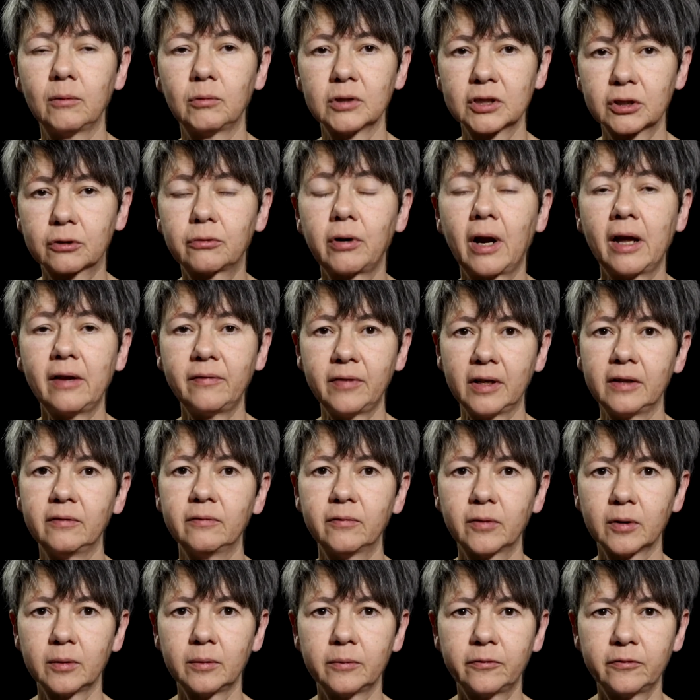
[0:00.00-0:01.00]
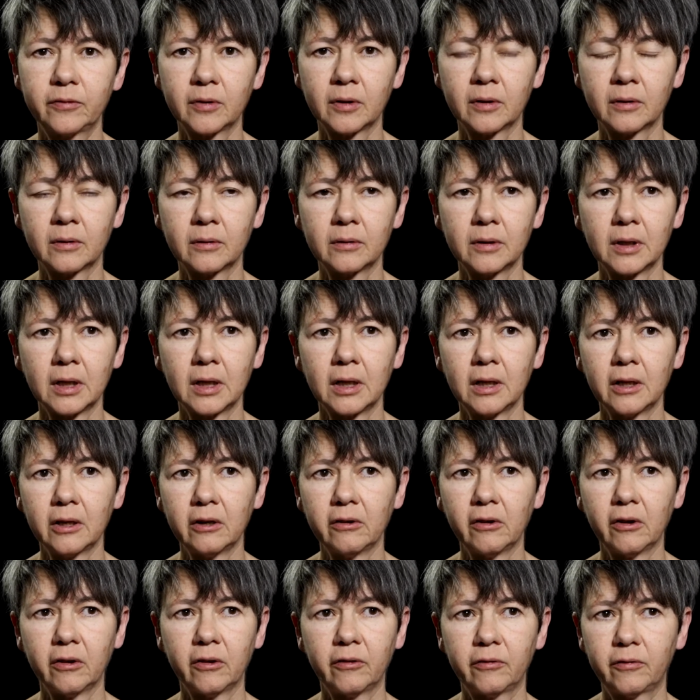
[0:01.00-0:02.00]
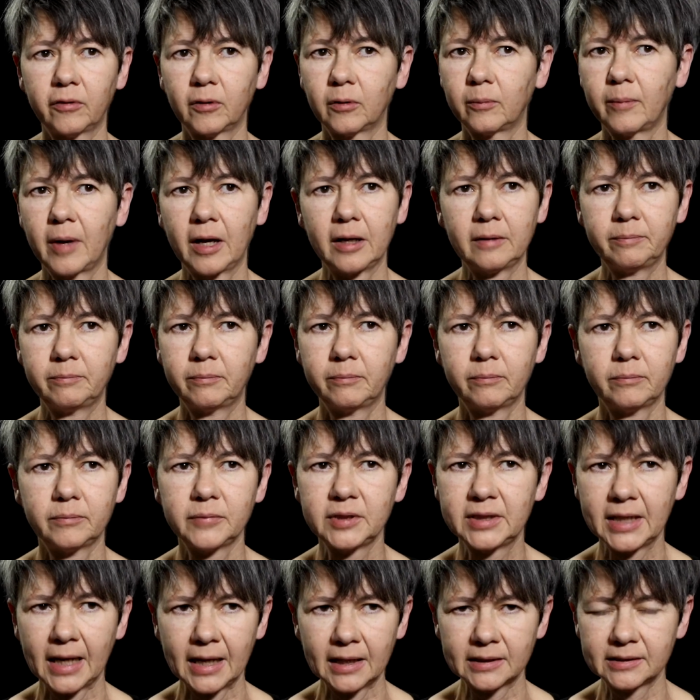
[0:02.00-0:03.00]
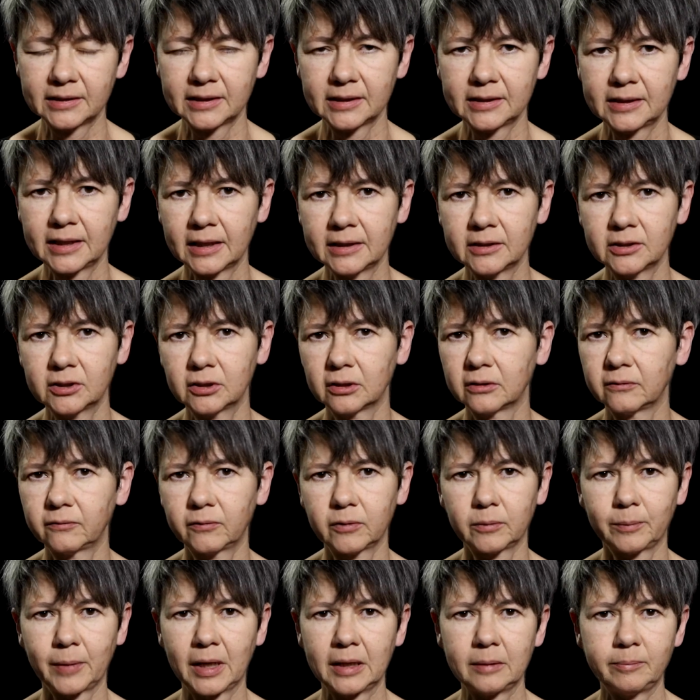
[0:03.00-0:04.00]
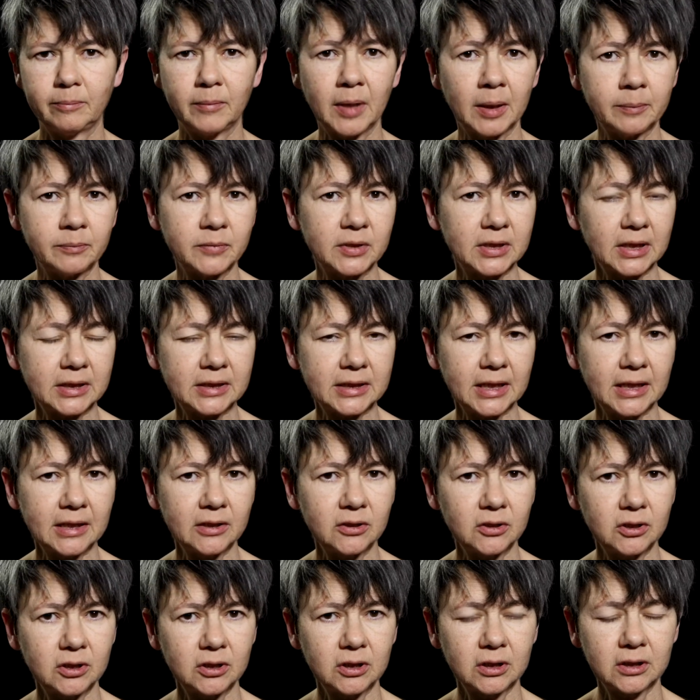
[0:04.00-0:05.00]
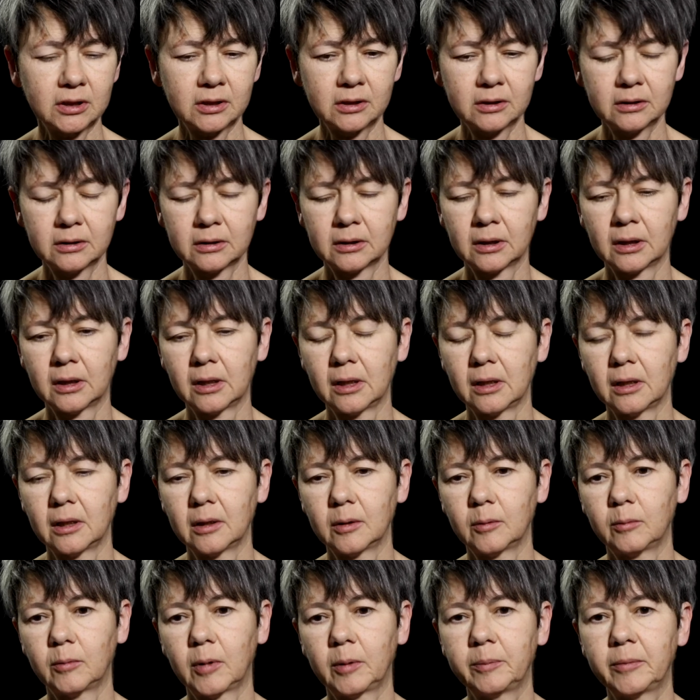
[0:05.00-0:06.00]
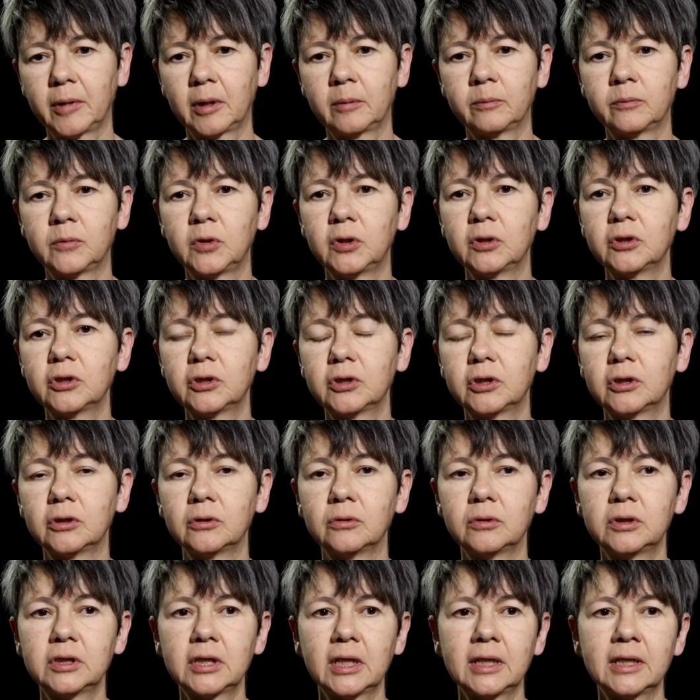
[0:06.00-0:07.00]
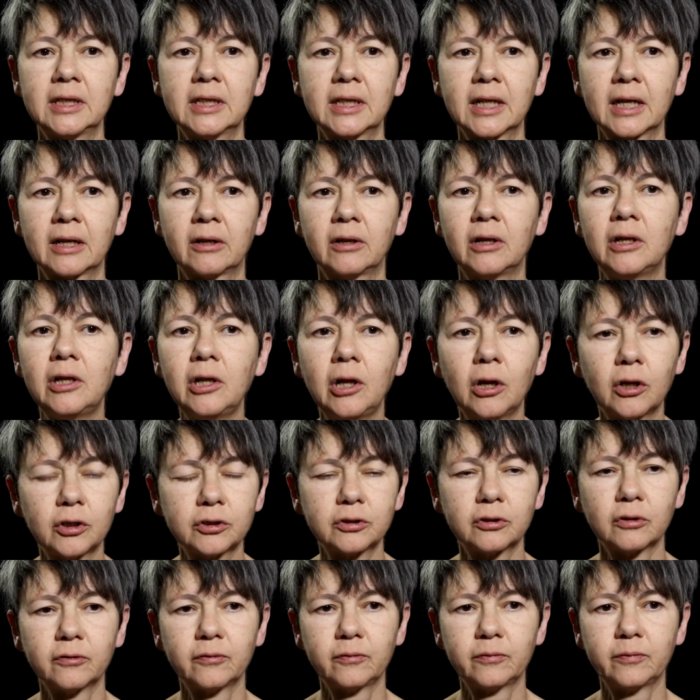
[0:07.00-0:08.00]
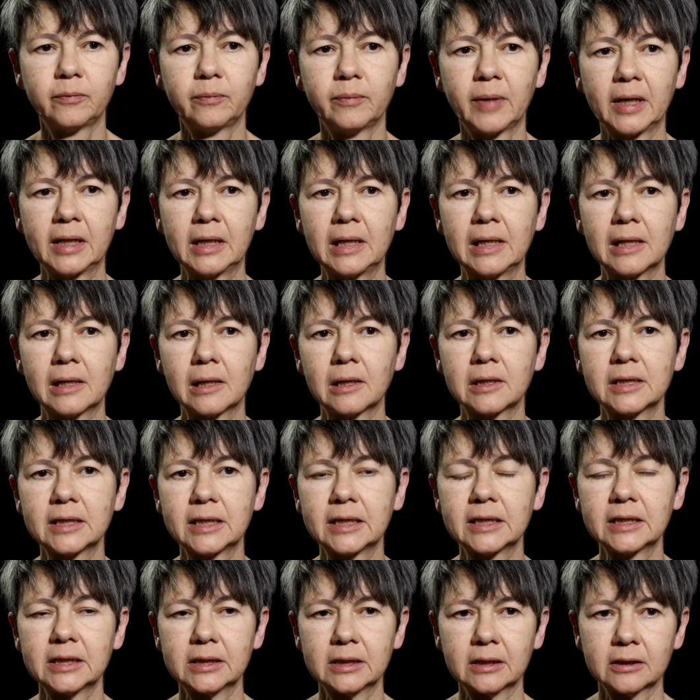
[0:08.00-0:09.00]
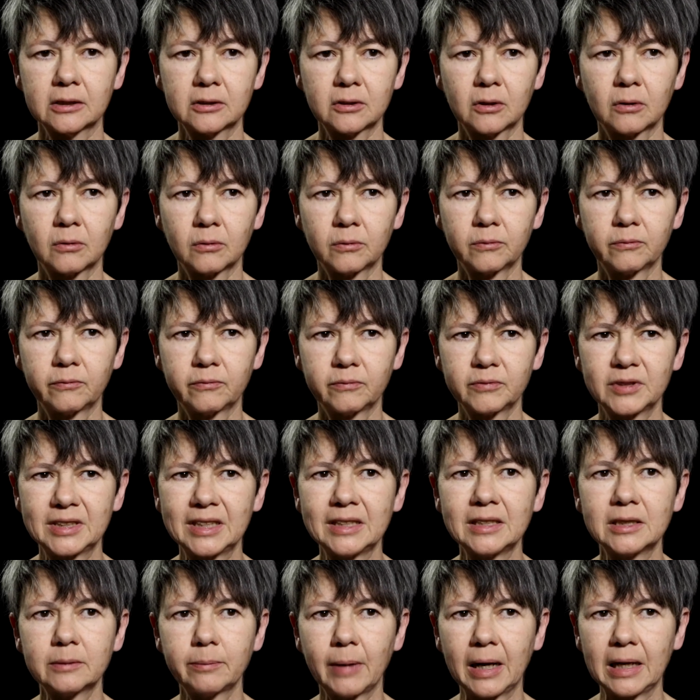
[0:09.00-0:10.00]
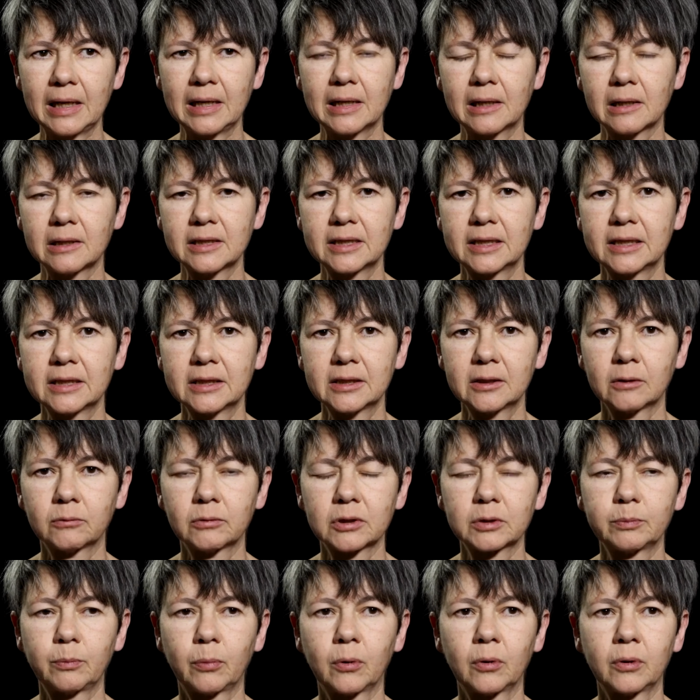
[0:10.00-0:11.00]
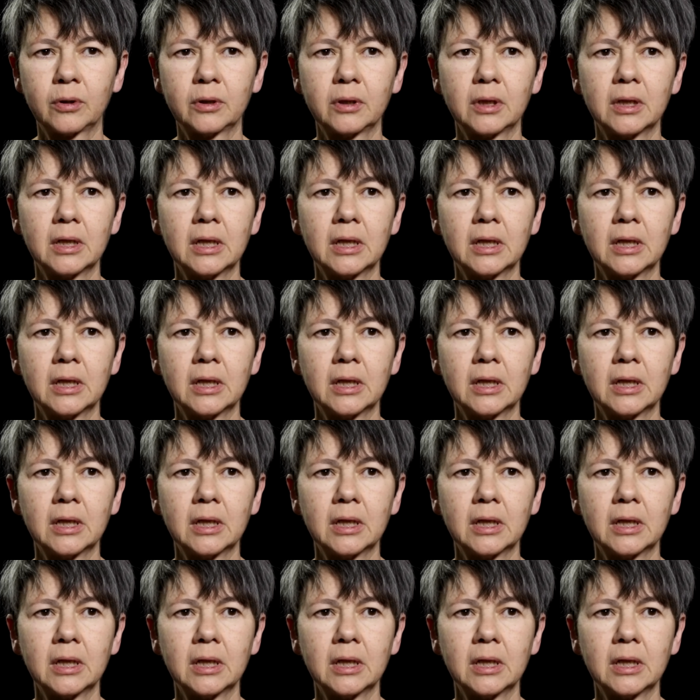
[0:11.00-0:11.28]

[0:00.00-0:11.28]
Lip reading: was craving for my dad's attention, for my mum's attention. My mum used to take care a lot of my little sister, so since my little sister was born,